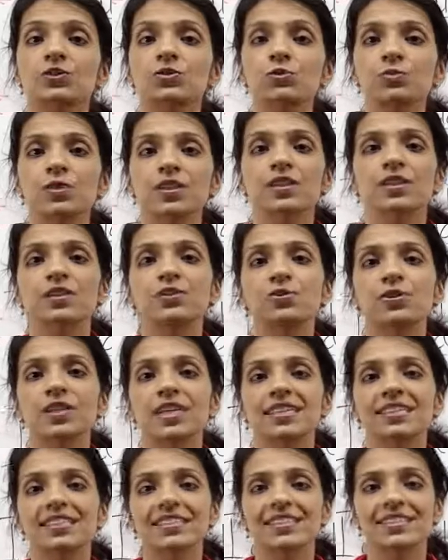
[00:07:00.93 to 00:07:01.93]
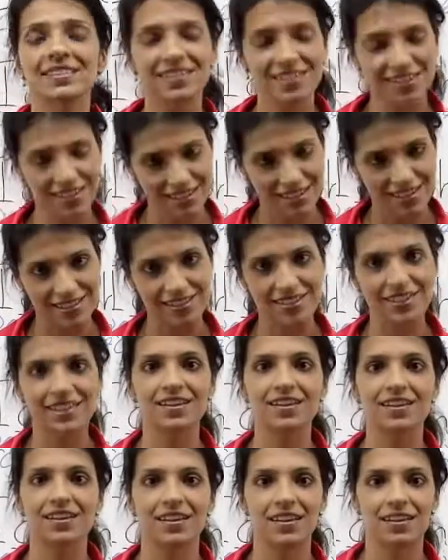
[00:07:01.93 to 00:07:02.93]
soon with a new lesson. Till then,
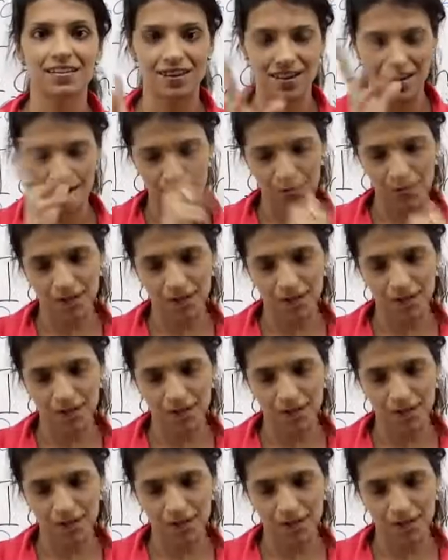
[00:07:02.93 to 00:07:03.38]
take care and